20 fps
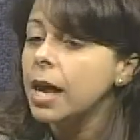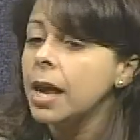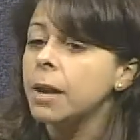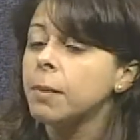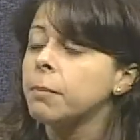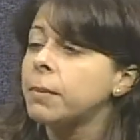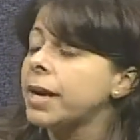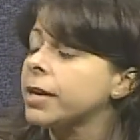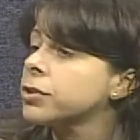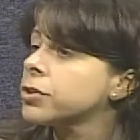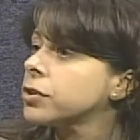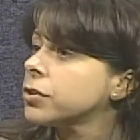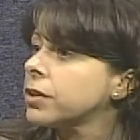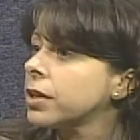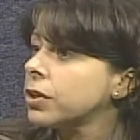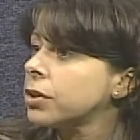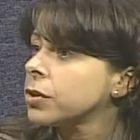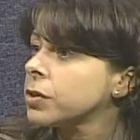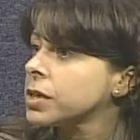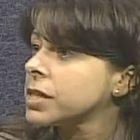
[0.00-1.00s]
make sure
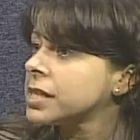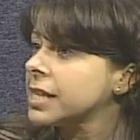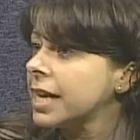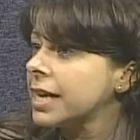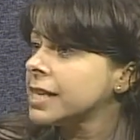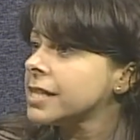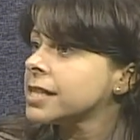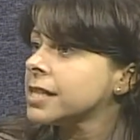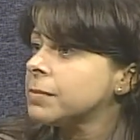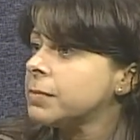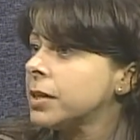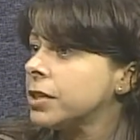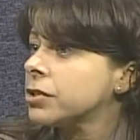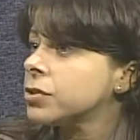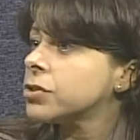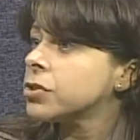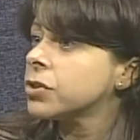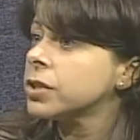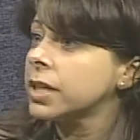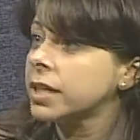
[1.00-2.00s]
that your estate is
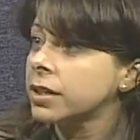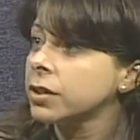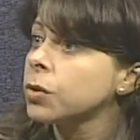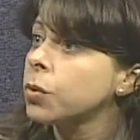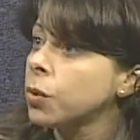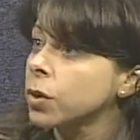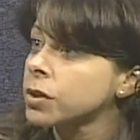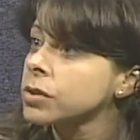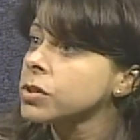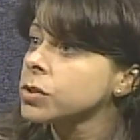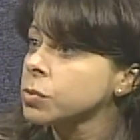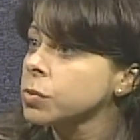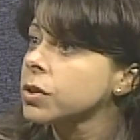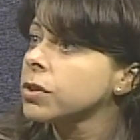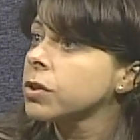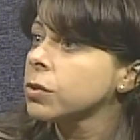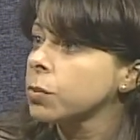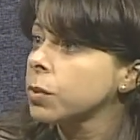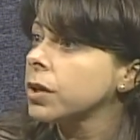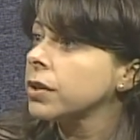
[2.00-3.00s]
administered in accordance
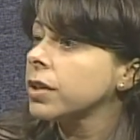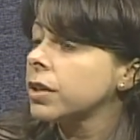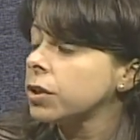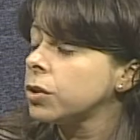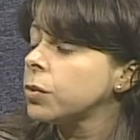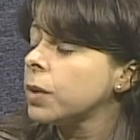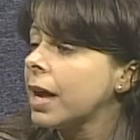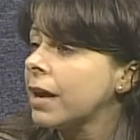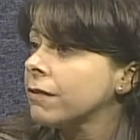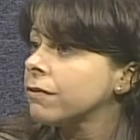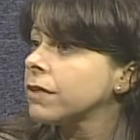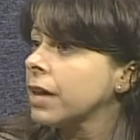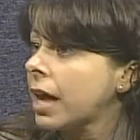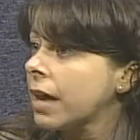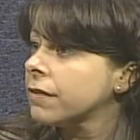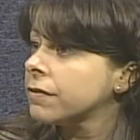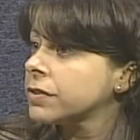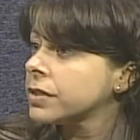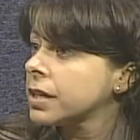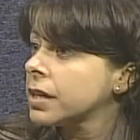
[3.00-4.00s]
with the will that you have
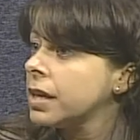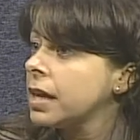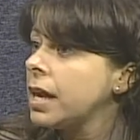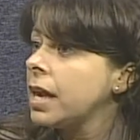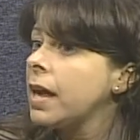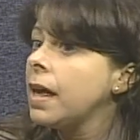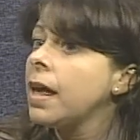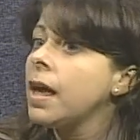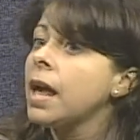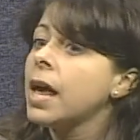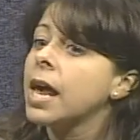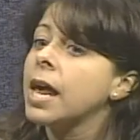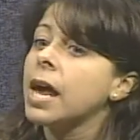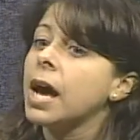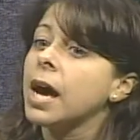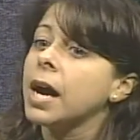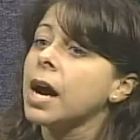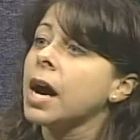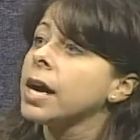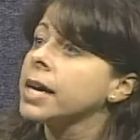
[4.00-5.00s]
left.
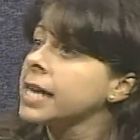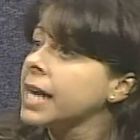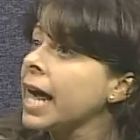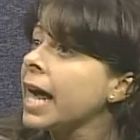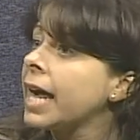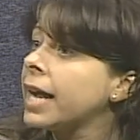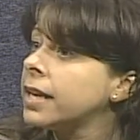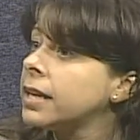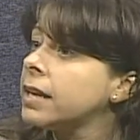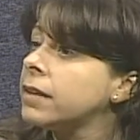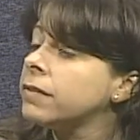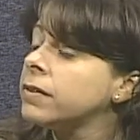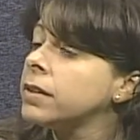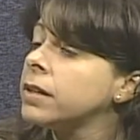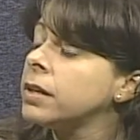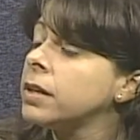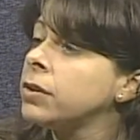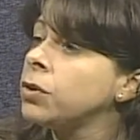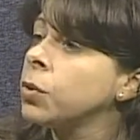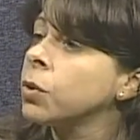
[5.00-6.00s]
Again,
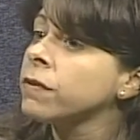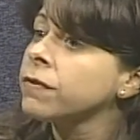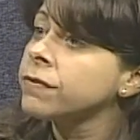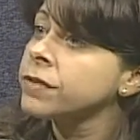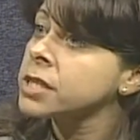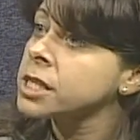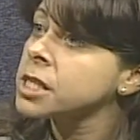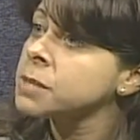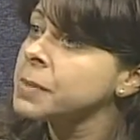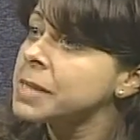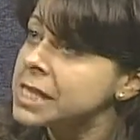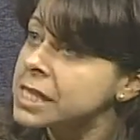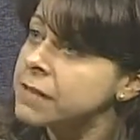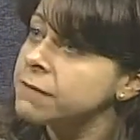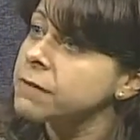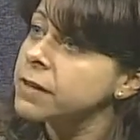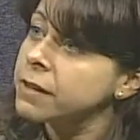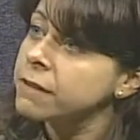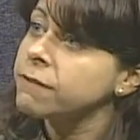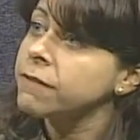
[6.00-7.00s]
in your
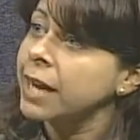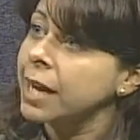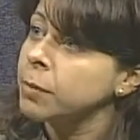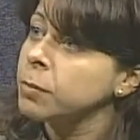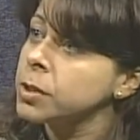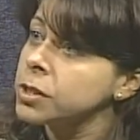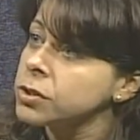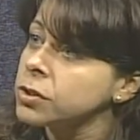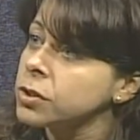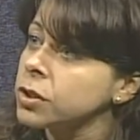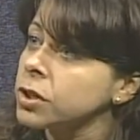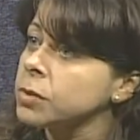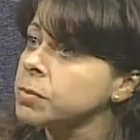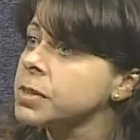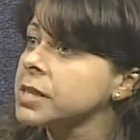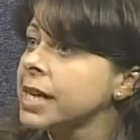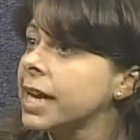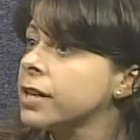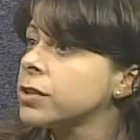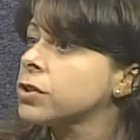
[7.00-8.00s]
specific family
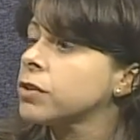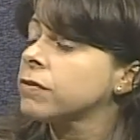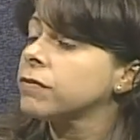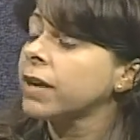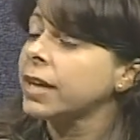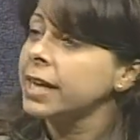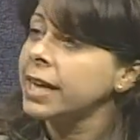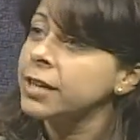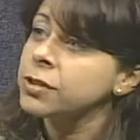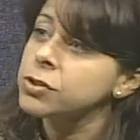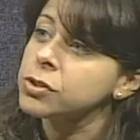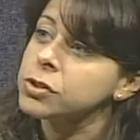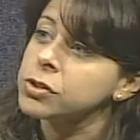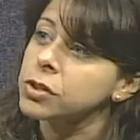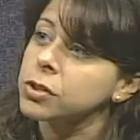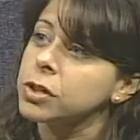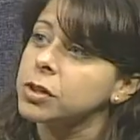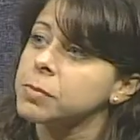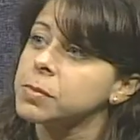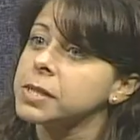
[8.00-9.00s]
circumstance or financial
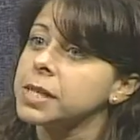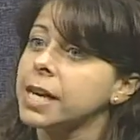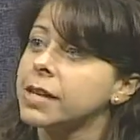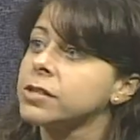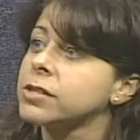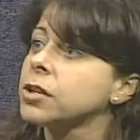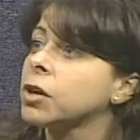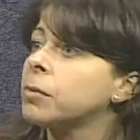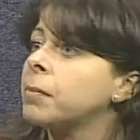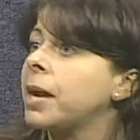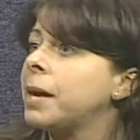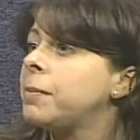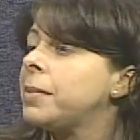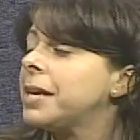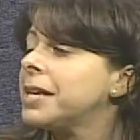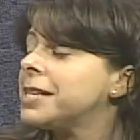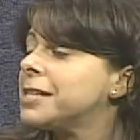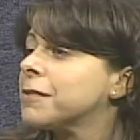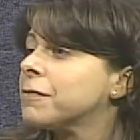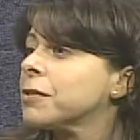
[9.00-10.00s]
circumstance, there may
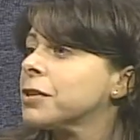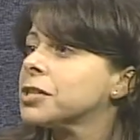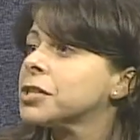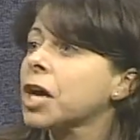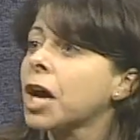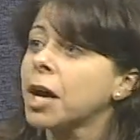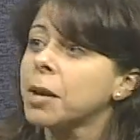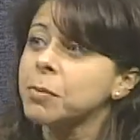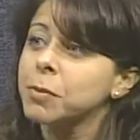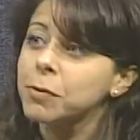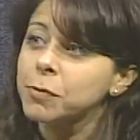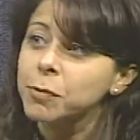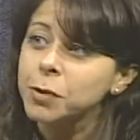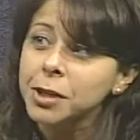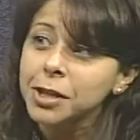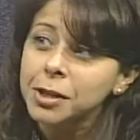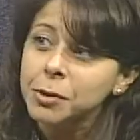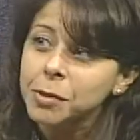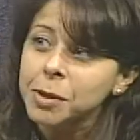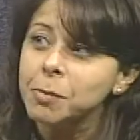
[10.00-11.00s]
be a different type of
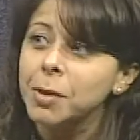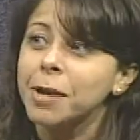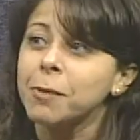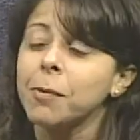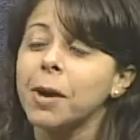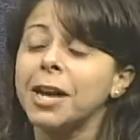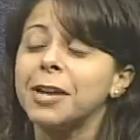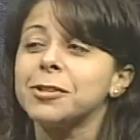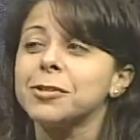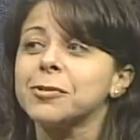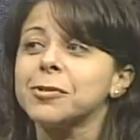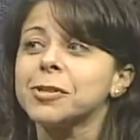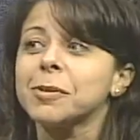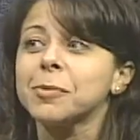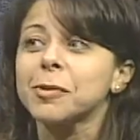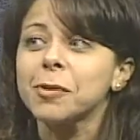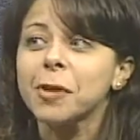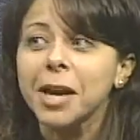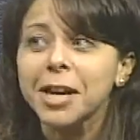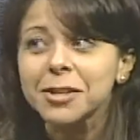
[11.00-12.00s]
will. We might want to do
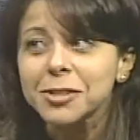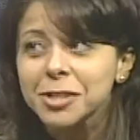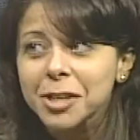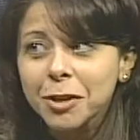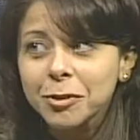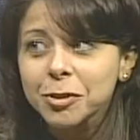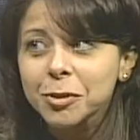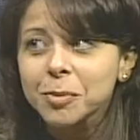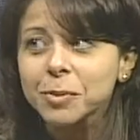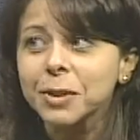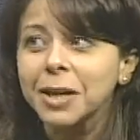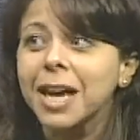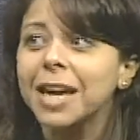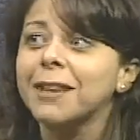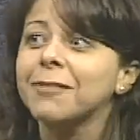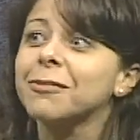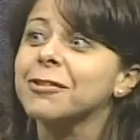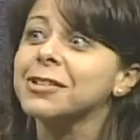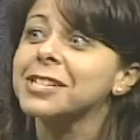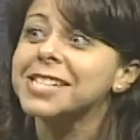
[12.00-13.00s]
some credit shelter
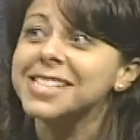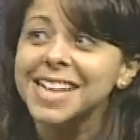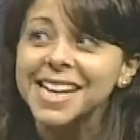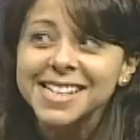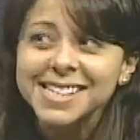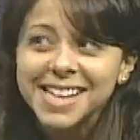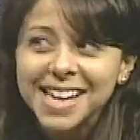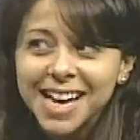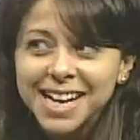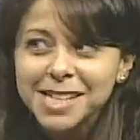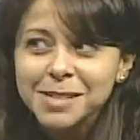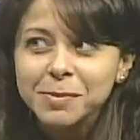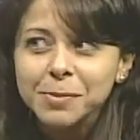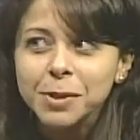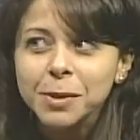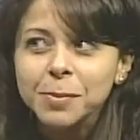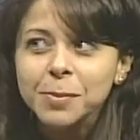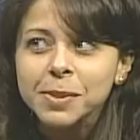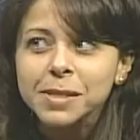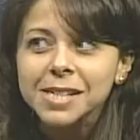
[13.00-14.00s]
planning for estate tax
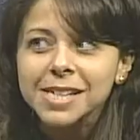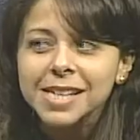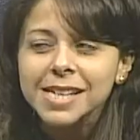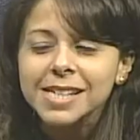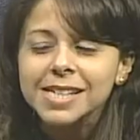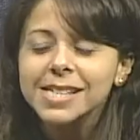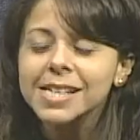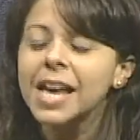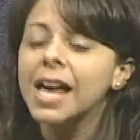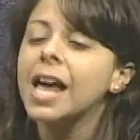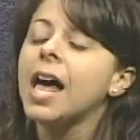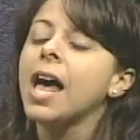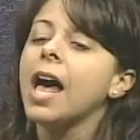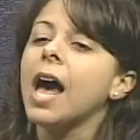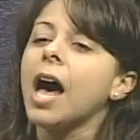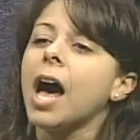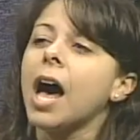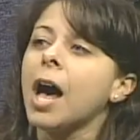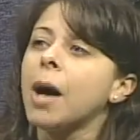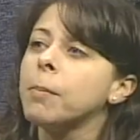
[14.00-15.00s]
purposes.
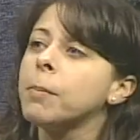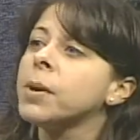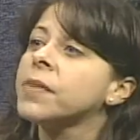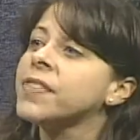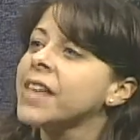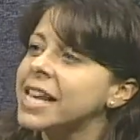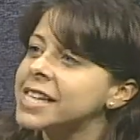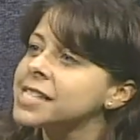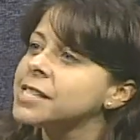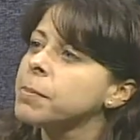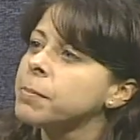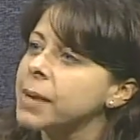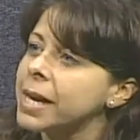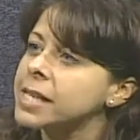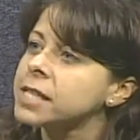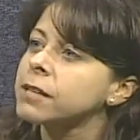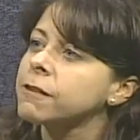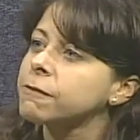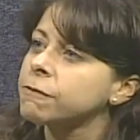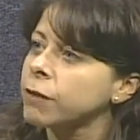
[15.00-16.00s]
But that's the
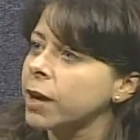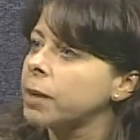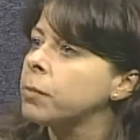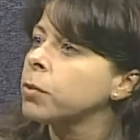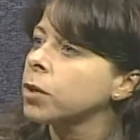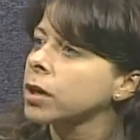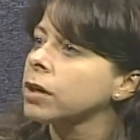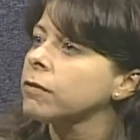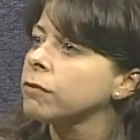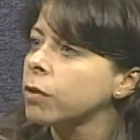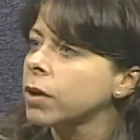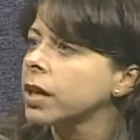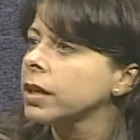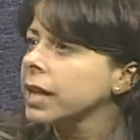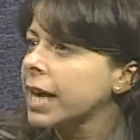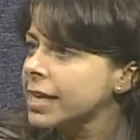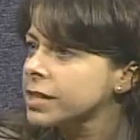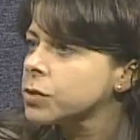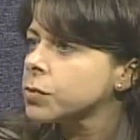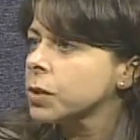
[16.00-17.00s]
basic framework of what a
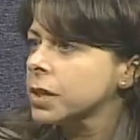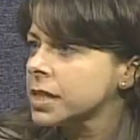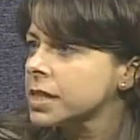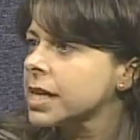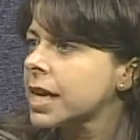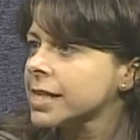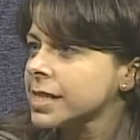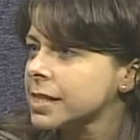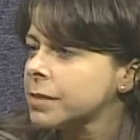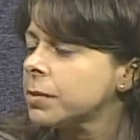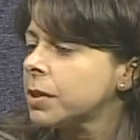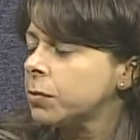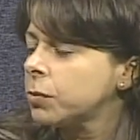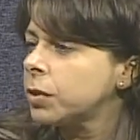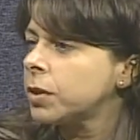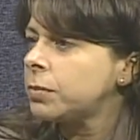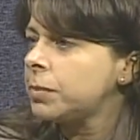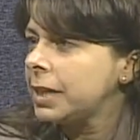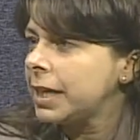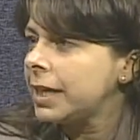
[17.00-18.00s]
last will and testament
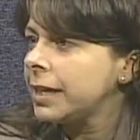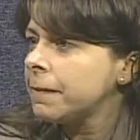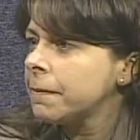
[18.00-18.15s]
would be.